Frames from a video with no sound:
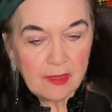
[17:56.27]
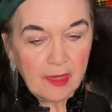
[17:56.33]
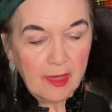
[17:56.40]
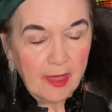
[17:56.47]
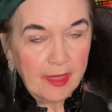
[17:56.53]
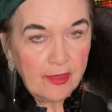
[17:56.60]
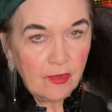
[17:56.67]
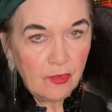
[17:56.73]

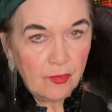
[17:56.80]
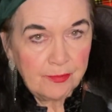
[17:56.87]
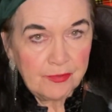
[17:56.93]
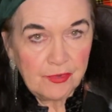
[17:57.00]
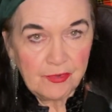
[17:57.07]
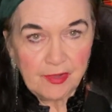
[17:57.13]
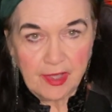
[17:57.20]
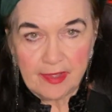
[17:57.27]
I hope
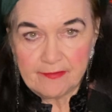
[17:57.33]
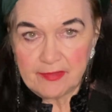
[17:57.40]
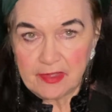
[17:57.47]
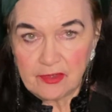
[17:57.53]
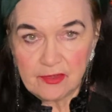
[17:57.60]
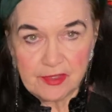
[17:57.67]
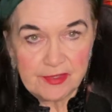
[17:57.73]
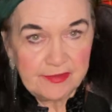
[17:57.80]
you're
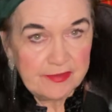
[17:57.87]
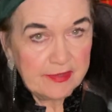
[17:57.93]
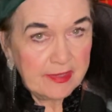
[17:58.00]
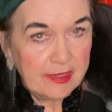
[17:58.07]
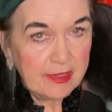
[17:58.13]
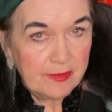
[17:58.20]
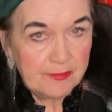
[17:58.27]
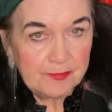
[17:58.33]
having good
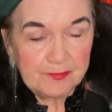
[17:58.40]
tea.